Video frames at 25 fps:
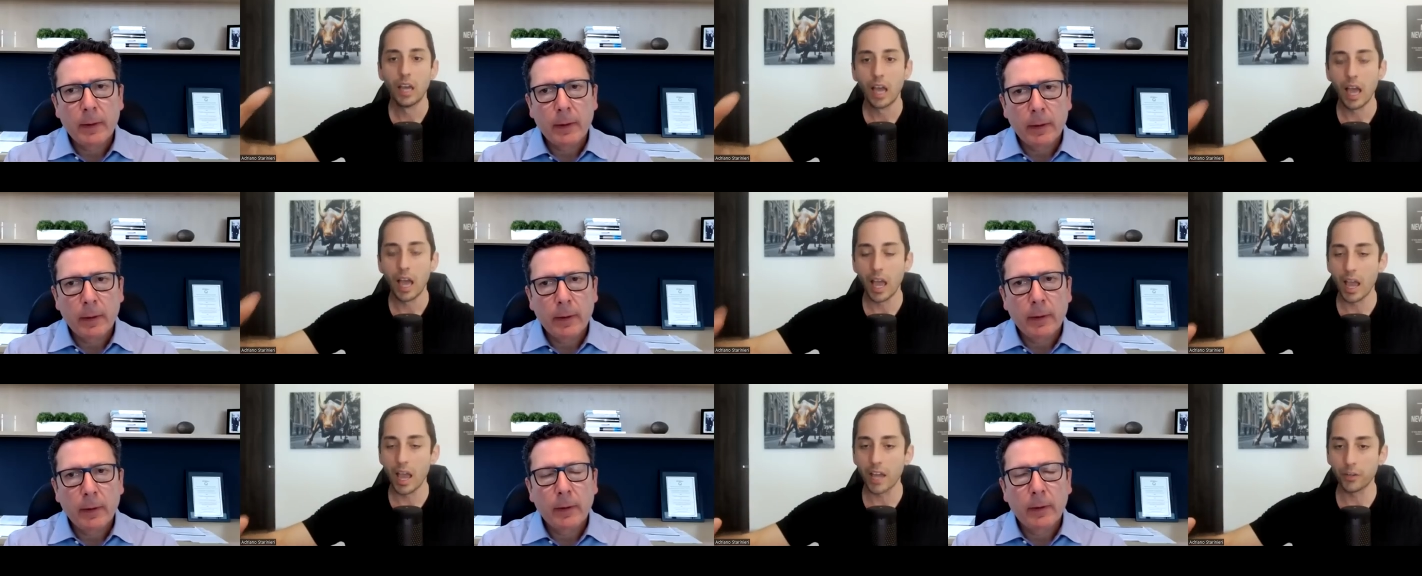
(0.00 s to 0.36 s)

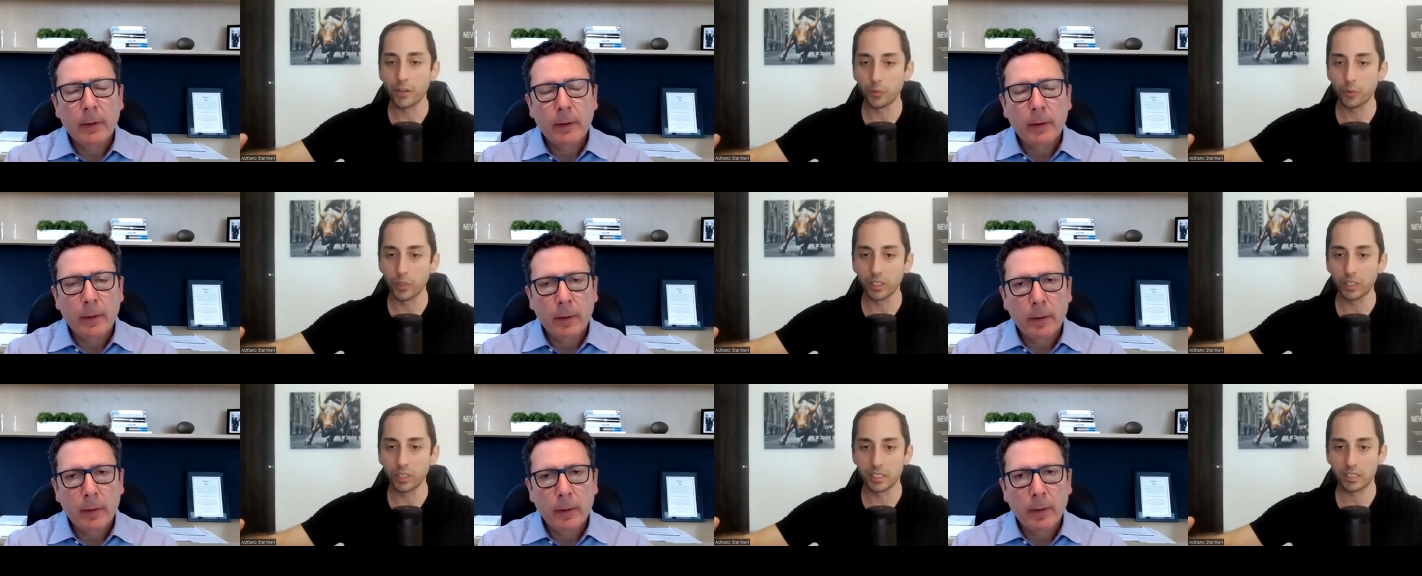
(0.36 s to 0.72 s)
Speaker 1: and
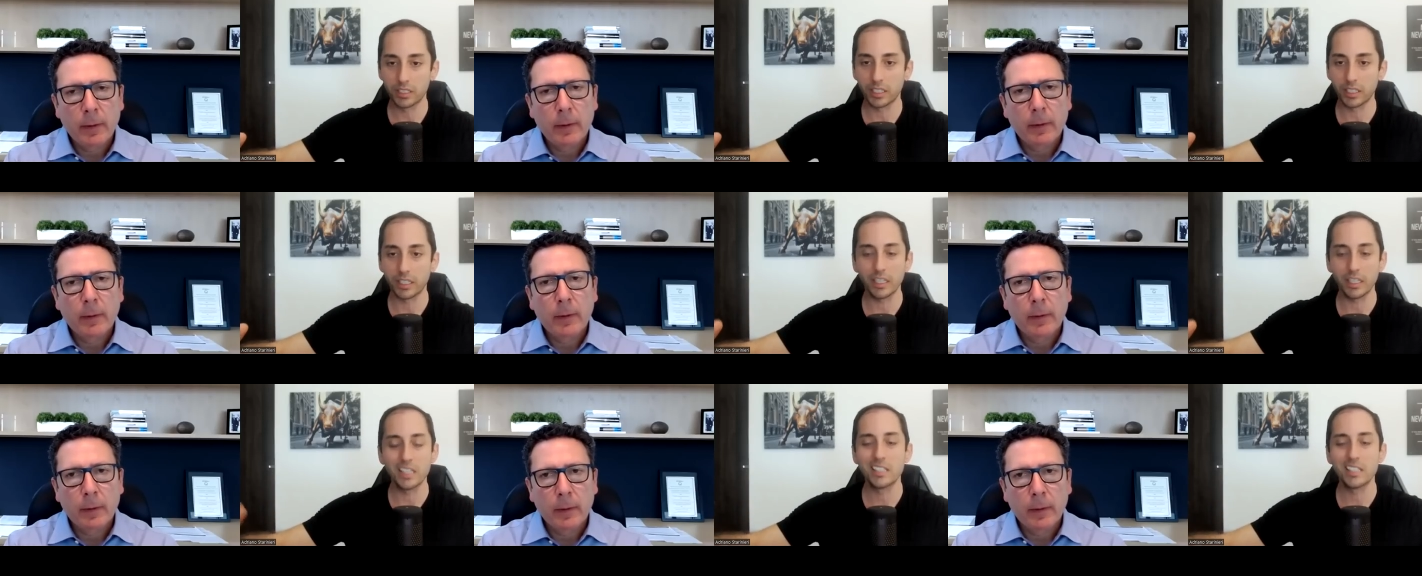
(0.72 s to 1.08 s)
real
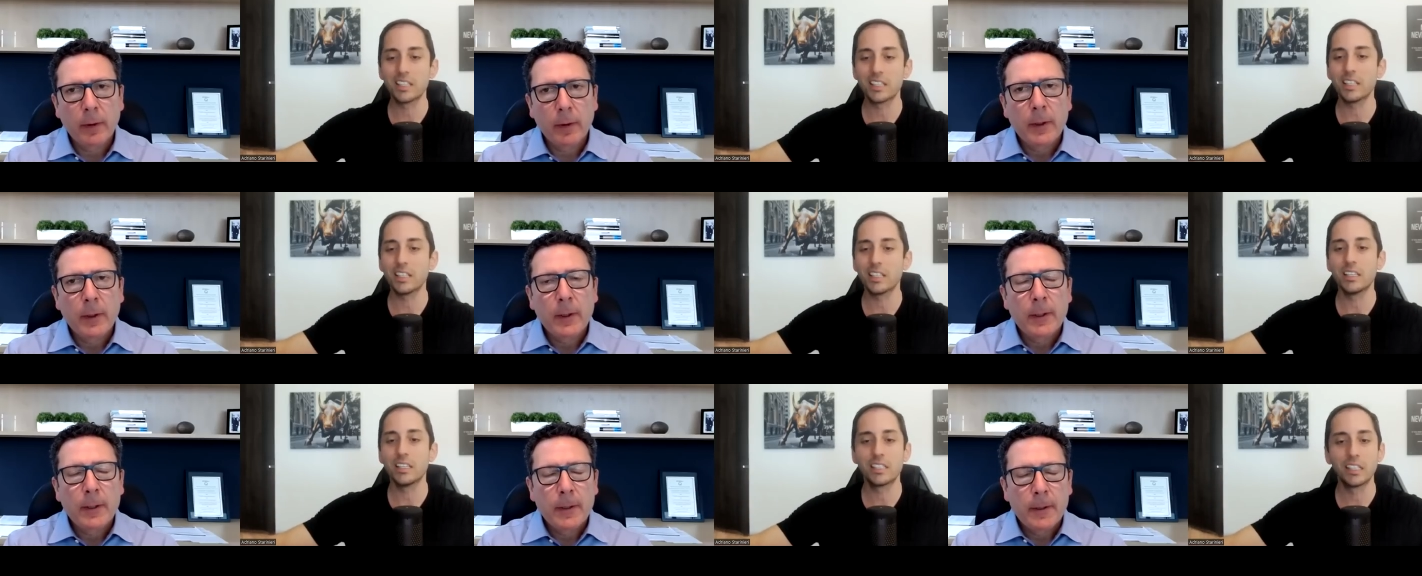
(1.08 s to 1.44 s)
estate? Is
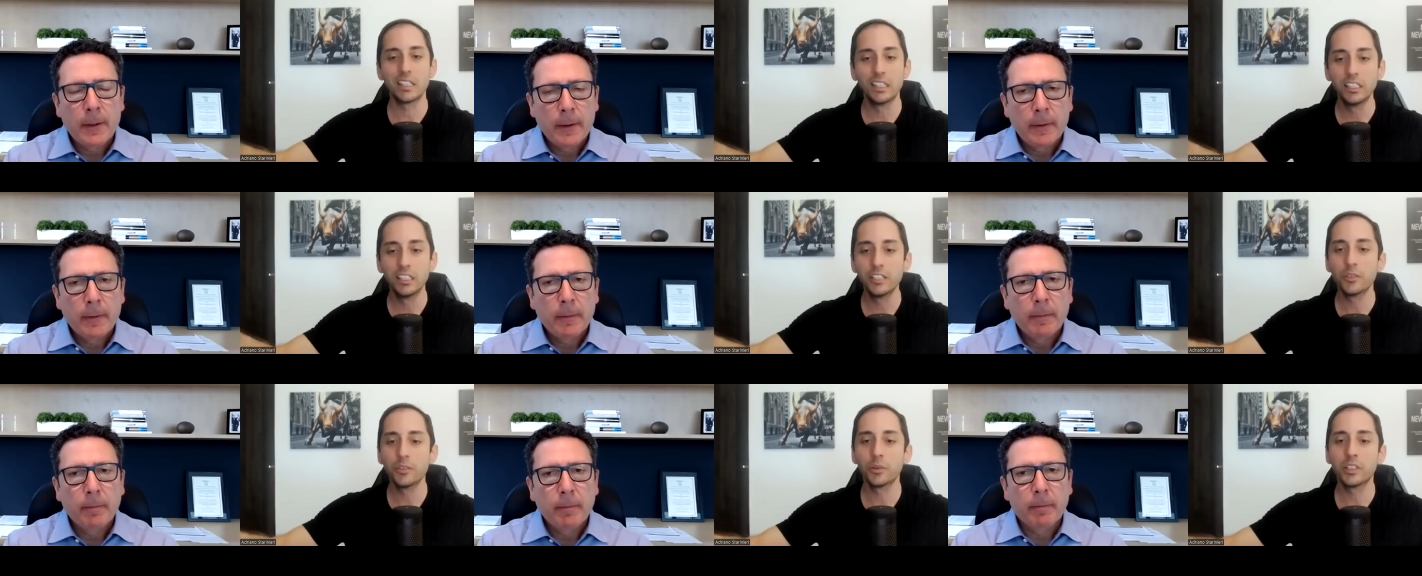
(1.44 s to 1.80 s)
it is it
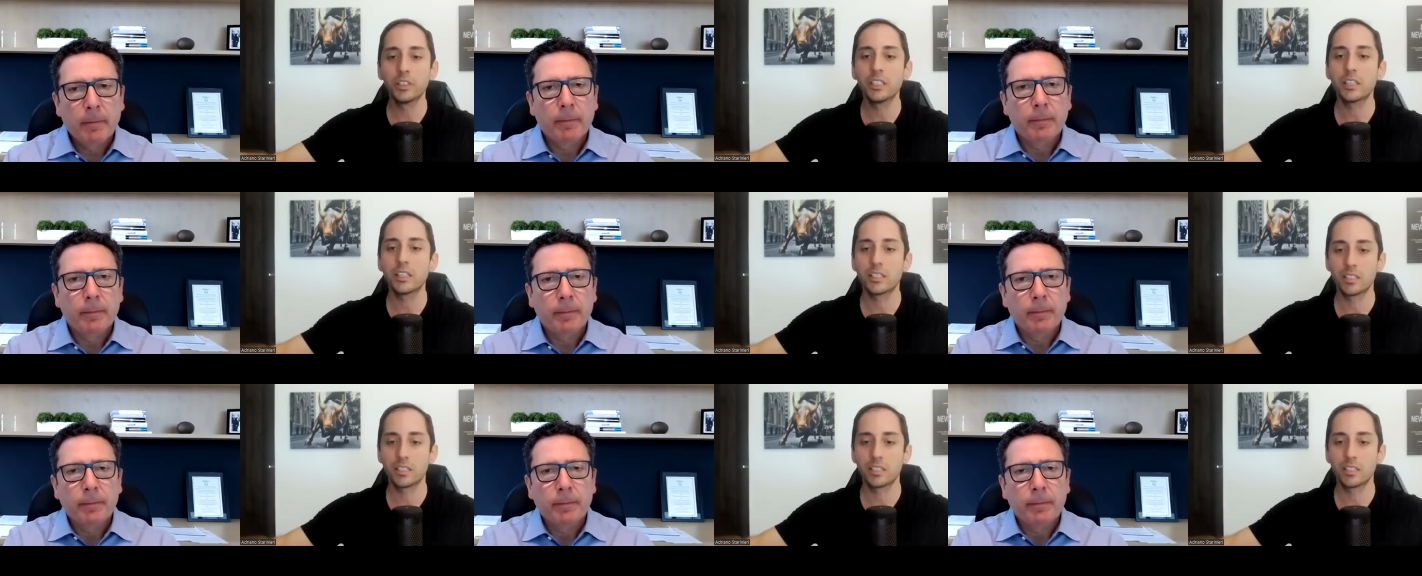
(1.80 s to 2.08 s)
literally as